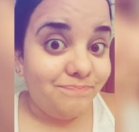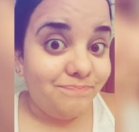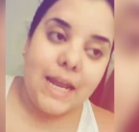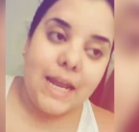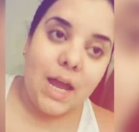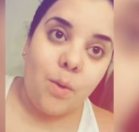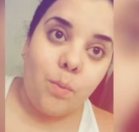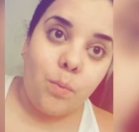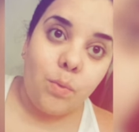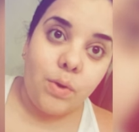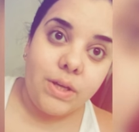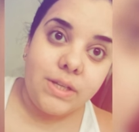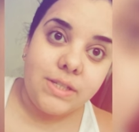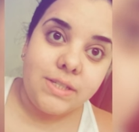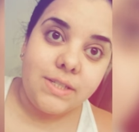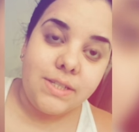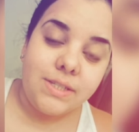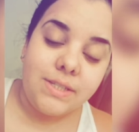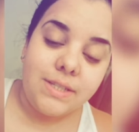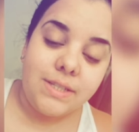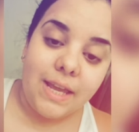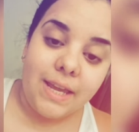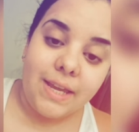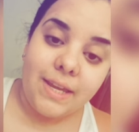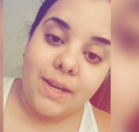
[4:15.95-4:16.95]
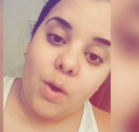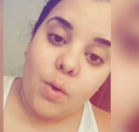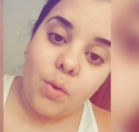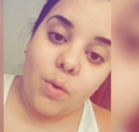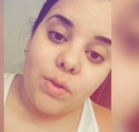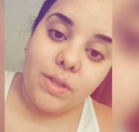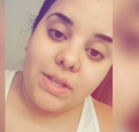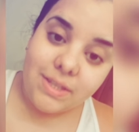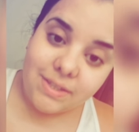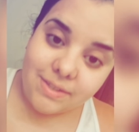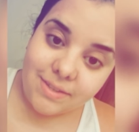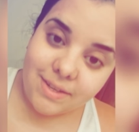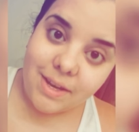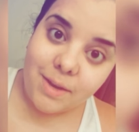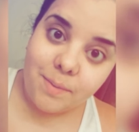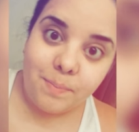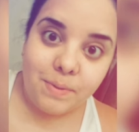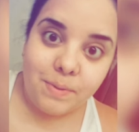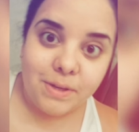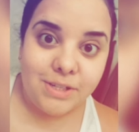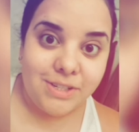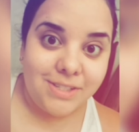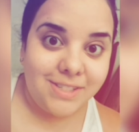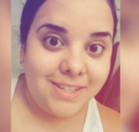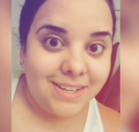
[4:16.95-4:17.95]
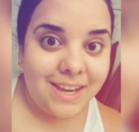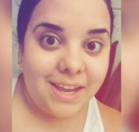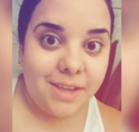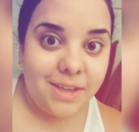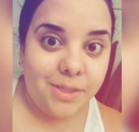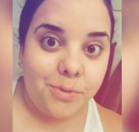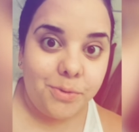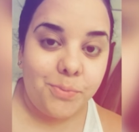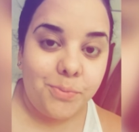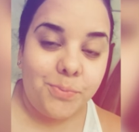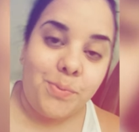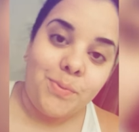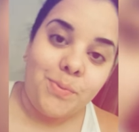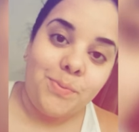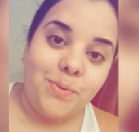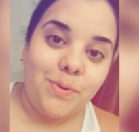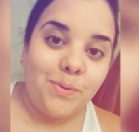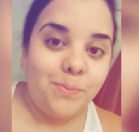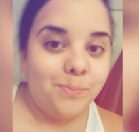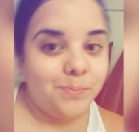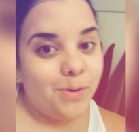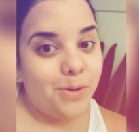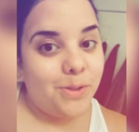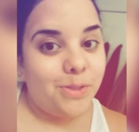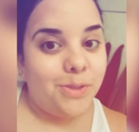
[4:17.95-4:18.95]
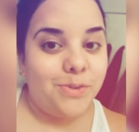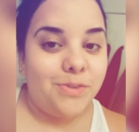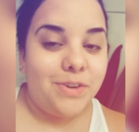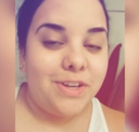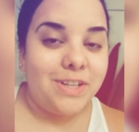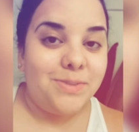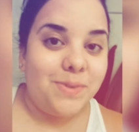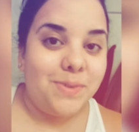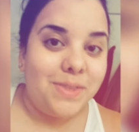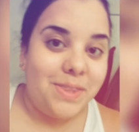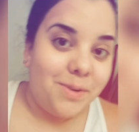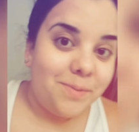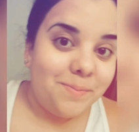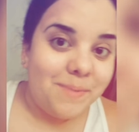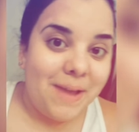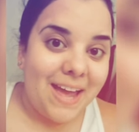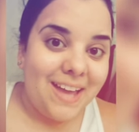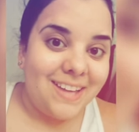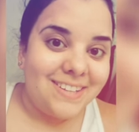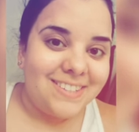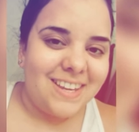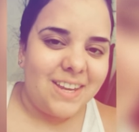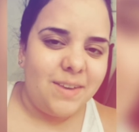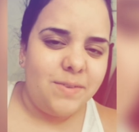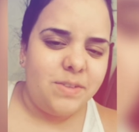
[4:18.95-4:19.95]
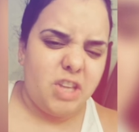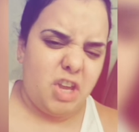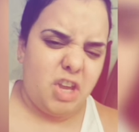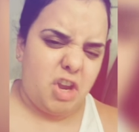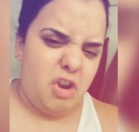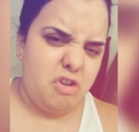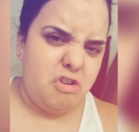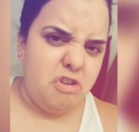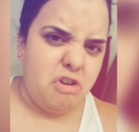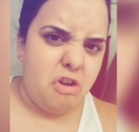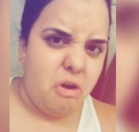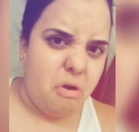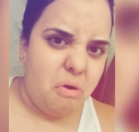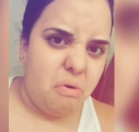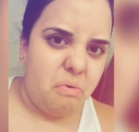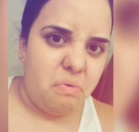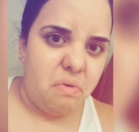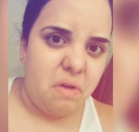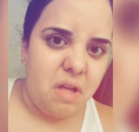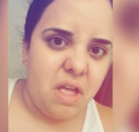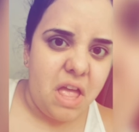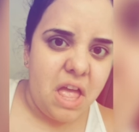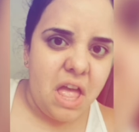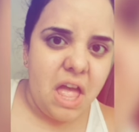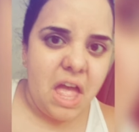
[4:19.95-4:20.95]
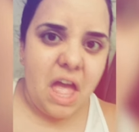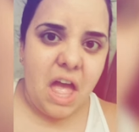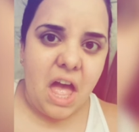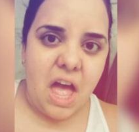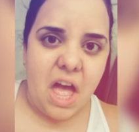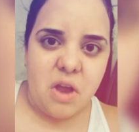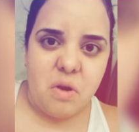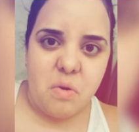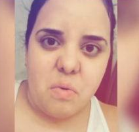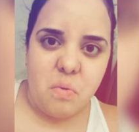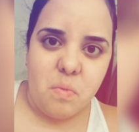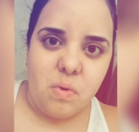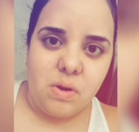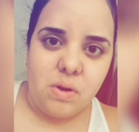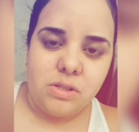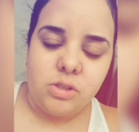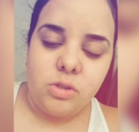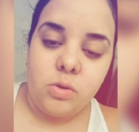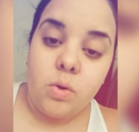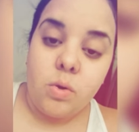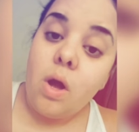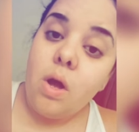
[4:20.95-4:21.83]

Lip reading: I went like, oh, let's take a picture together with both of us with our mask. And he was like, no, I don't want to.